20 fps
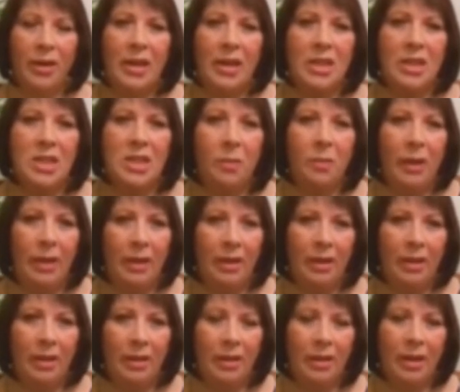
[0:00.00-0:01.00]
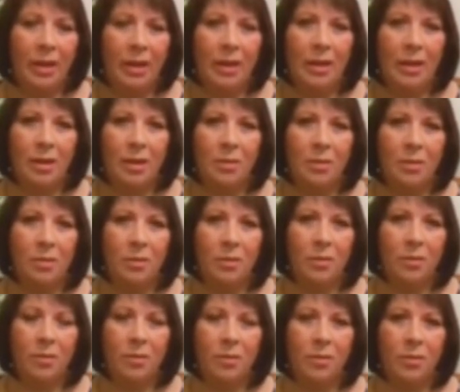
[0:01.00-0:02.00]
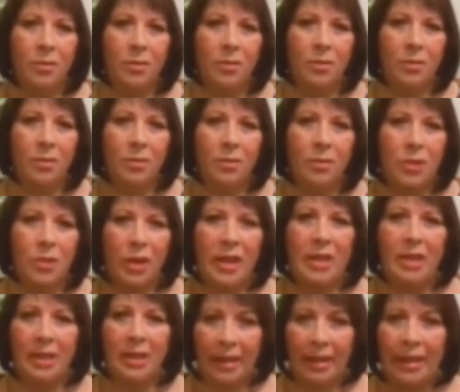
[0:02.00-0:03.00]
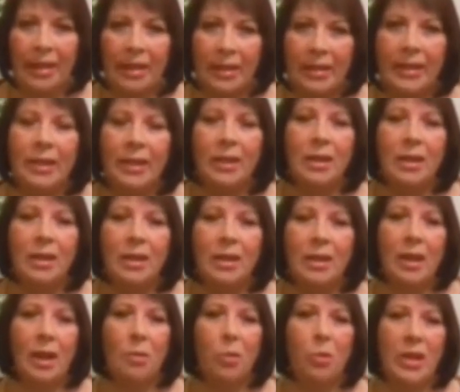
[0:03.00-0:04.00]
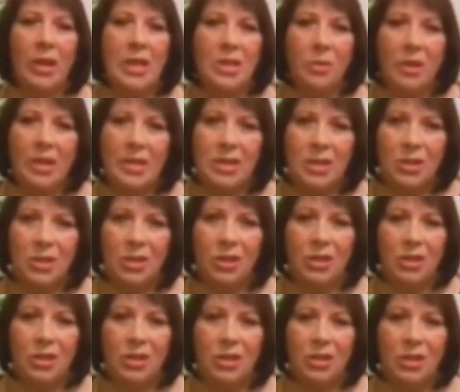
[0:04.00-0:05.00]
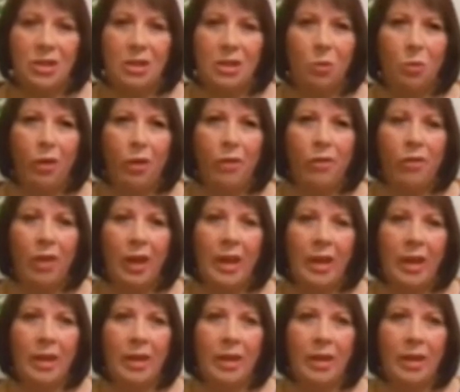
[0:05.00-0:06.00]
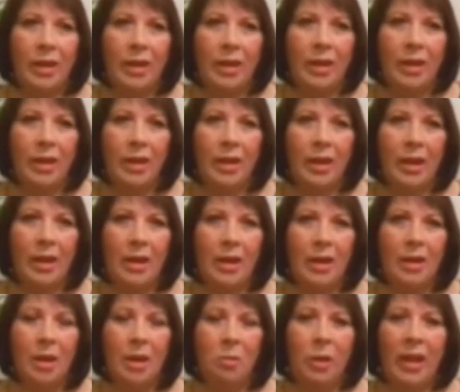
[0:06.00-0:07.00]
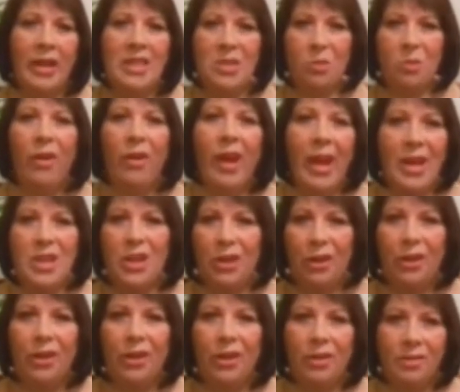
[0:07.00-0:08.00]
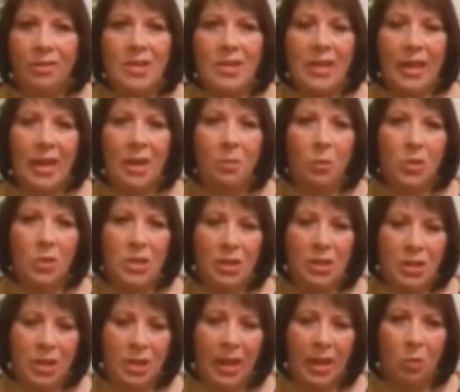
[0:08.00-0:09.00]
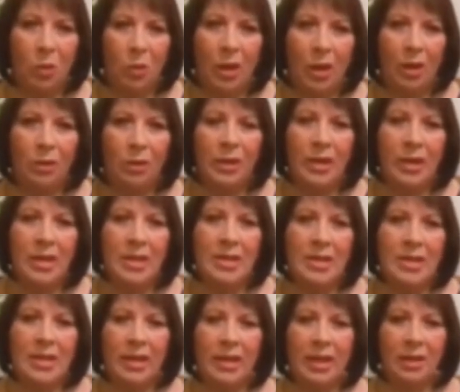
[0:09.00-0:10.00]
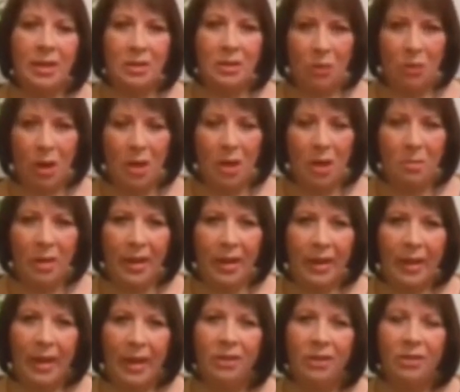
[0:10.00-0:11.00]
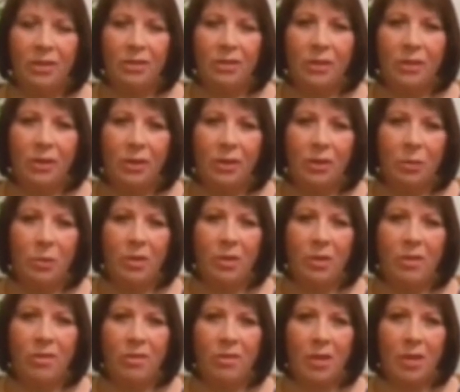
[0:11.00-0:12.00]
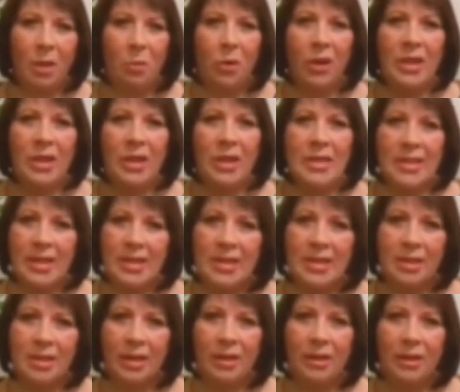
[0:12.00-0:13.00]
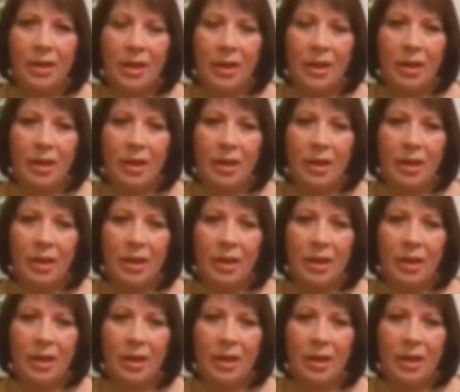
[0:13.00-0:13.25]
I needed to be uh, treated clinically and put into an institution, was uh, a place where I had to go to get to get well. To get the right medication, though, was a process that